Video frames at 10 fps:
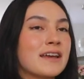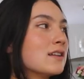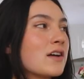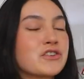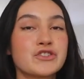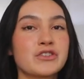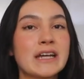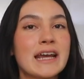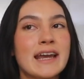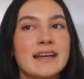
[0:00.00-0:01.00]
the
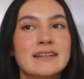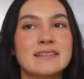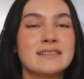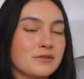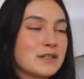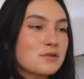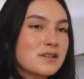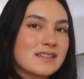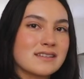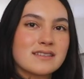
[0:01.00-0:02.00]
luxury and the
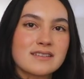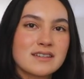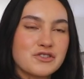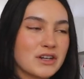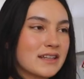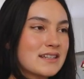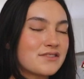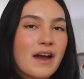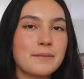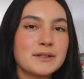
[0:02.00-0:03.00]
resources to drink this
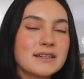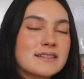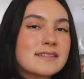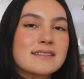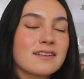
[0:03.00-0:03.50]
fabulous